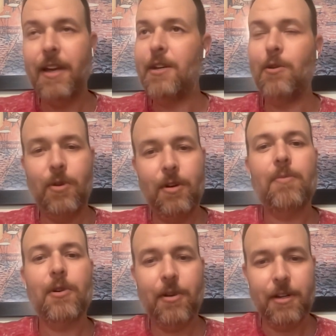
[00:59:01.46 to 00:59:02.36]
you will
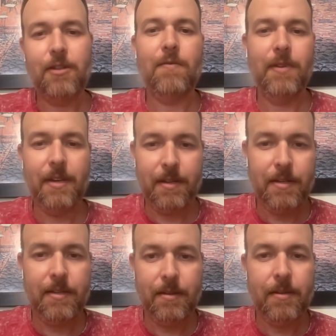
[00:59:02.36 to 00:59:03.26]
progressively
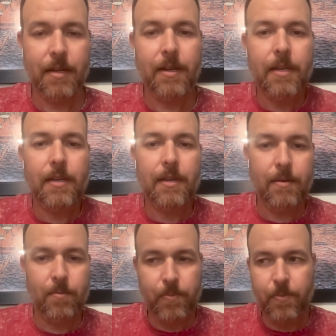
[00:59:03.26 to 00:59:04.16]

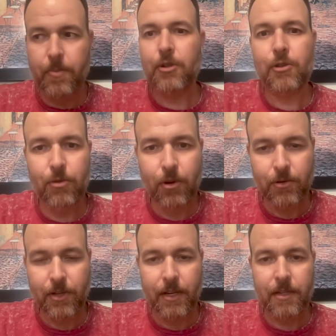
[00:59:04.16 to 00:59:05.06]
yeah push through
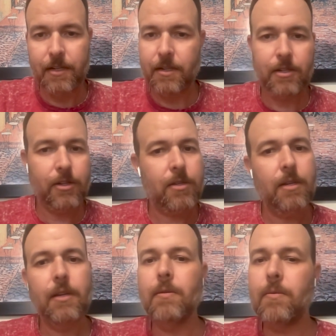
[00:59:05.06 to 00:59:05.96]
those things it, it just
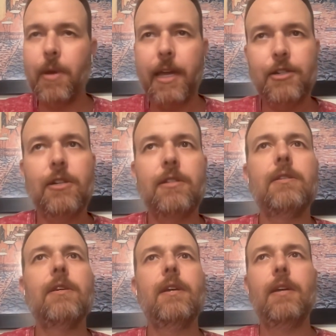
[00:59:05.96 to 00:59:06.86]

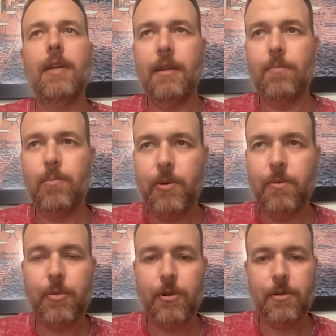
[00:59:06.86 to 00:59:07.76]
patience and
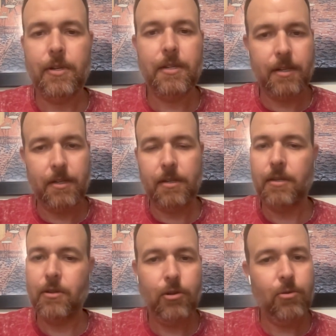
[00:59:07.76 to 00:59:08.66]
persistence
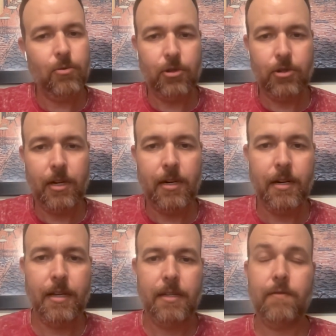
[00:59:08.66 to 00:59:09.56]
is huge and
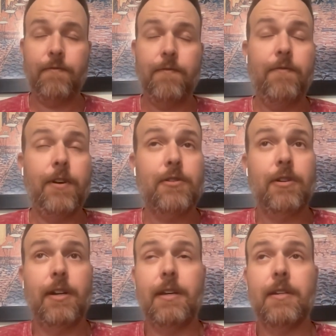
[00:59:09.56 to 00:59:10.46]
it's
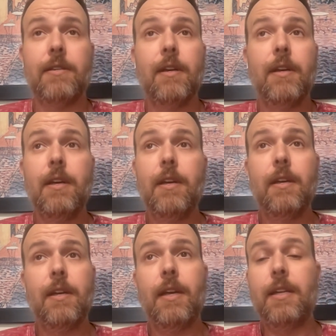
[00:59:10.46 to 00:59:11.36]
frustrating because
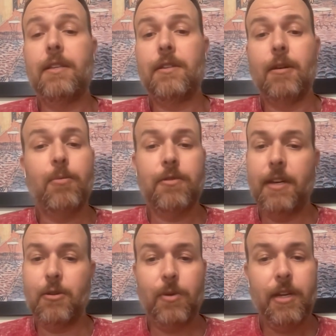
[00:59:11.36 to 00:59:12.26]
it's simple
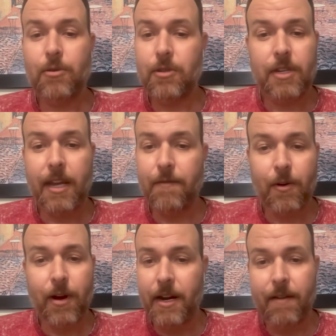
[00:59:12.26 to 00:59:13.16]
things we used to take for
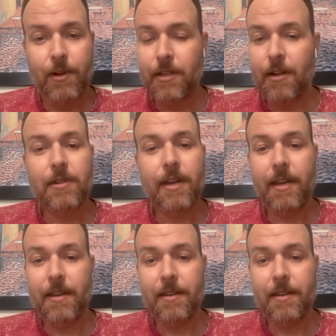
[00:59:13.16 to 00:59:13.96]
granted every single day